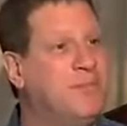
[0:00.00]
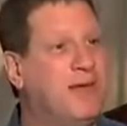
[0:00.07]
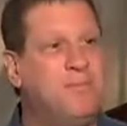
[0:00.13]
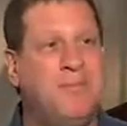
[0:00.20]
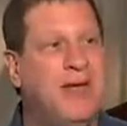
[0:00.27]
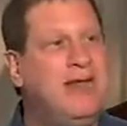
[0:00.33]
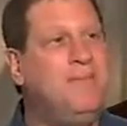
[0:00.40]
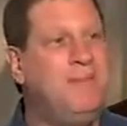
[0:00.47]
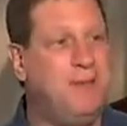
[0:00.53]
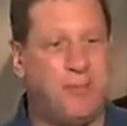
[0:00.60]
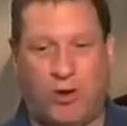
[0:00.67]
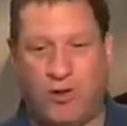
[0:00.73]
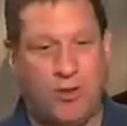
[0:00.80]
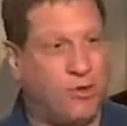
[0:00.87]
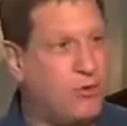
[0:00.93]
And many
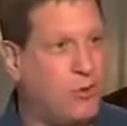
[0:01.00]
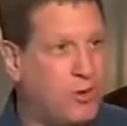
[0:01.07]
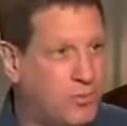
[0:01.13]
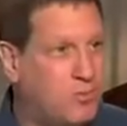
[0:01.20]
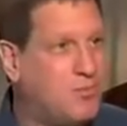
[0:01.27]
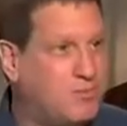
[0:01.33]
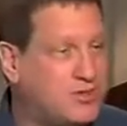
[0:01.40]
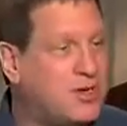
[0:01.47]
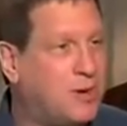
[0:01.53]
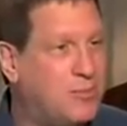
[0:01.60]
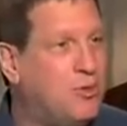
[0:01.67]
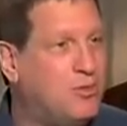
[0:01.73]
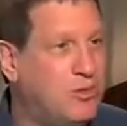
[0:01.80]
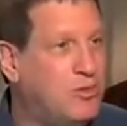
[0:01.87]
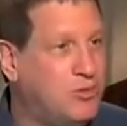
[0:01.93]
people, although there were some
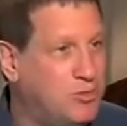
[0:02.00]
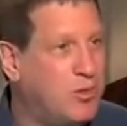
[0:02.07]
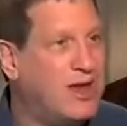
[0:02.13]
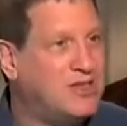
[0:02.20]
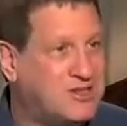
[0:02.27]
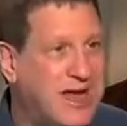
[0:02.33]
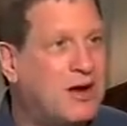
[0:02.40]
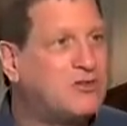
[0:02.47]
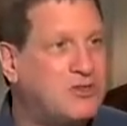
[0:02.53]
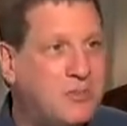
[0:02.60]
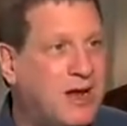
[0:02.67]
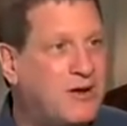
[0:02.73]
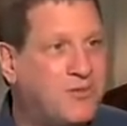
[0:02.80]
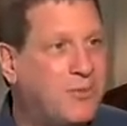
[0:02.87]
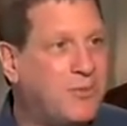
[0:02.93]
who raised doubts
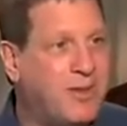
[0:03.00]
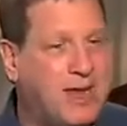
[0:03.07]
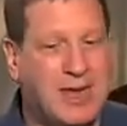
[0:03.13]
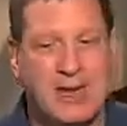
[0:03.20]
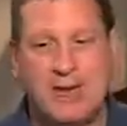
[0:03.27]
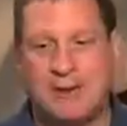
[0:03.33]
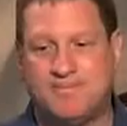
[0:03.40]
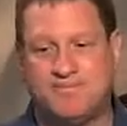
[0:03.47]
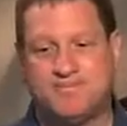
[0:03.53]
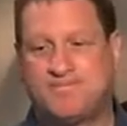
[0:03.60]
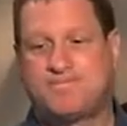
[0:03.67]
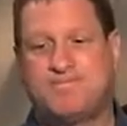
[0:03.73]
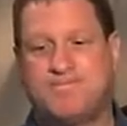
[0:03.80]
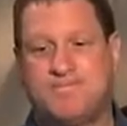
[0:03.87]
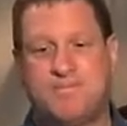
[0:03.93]
about it from the beginning,
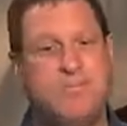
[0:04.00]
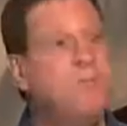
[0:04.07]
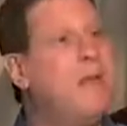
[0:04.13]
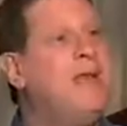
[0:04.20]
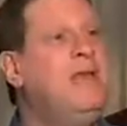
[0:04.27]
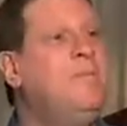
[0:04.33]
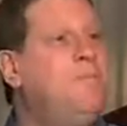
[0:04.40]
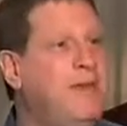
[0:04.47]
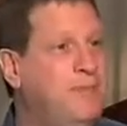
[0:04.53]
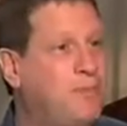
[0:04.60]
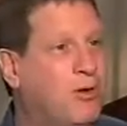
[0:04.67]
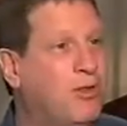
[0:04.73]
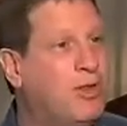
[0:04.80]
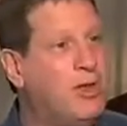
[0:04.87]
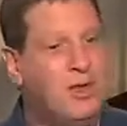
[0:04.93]
many
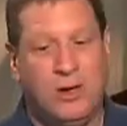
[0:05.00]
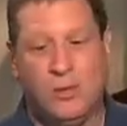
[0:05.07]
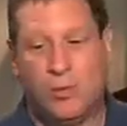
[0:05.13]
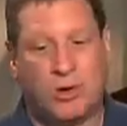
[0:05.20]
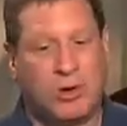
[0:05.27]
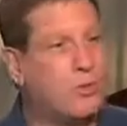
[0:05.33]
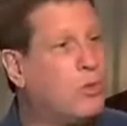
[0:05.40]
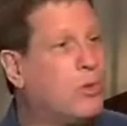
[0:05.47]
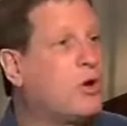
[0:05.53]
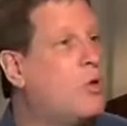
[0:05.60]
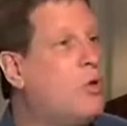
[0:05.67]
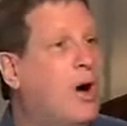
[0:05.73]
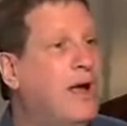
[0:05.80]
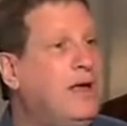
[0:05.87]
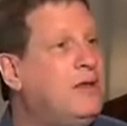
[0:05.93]
people were
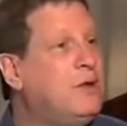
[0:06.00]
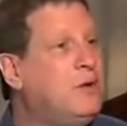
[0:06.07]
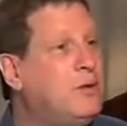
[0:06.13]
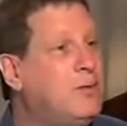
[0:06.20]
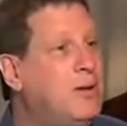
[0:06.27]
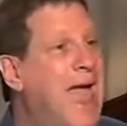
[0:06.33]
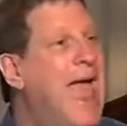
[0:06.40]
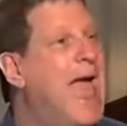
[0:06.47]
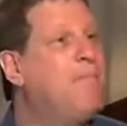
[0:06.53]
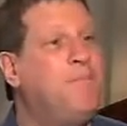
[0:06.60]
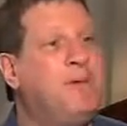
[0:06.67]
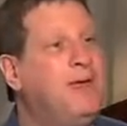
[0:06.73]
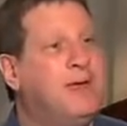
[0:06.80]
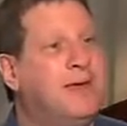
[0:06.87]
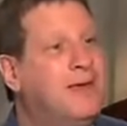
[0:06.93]
quite
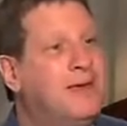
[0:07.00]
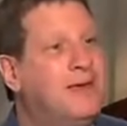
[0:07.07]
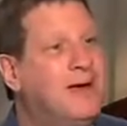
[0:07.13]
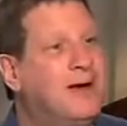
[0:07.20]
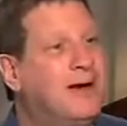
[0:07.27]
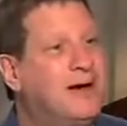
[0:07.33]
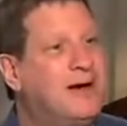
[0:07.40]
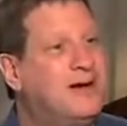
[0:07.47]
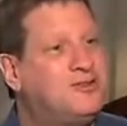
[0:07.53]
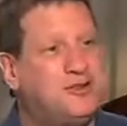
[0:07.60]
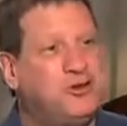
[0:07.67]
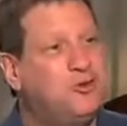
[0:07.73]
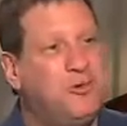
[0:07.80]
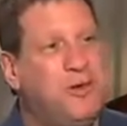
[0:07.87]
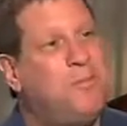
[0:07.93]
happy
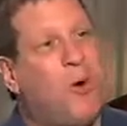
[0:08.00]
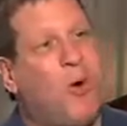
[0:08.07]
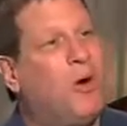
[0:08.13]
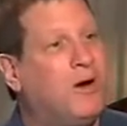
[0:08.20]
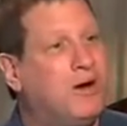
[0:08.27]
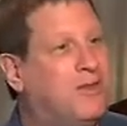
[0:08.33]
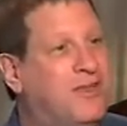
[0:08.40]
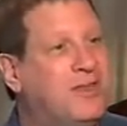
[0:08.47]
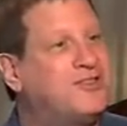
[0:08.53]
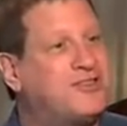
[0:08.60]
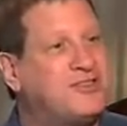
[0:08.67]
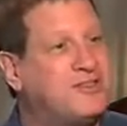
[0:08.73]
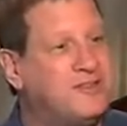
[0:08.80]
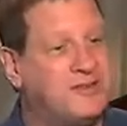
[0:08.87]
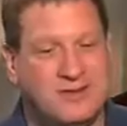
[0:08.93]
to report this